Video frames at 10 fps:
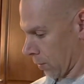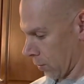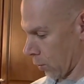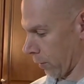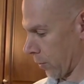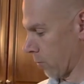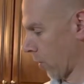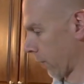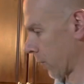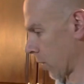Torby's
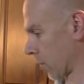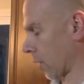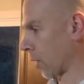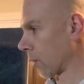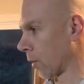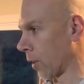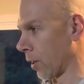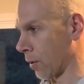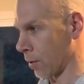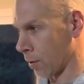breakfast is getting delayed
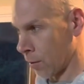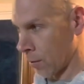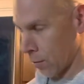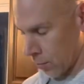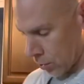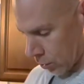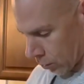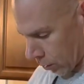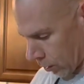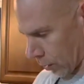due
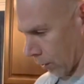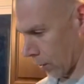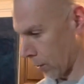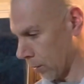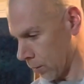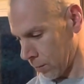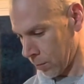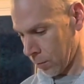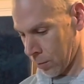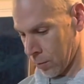to
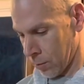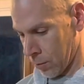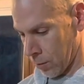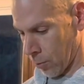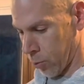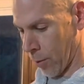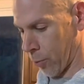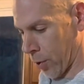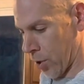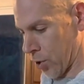the
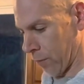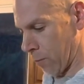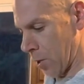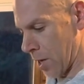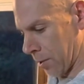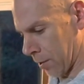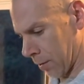preparation of meat.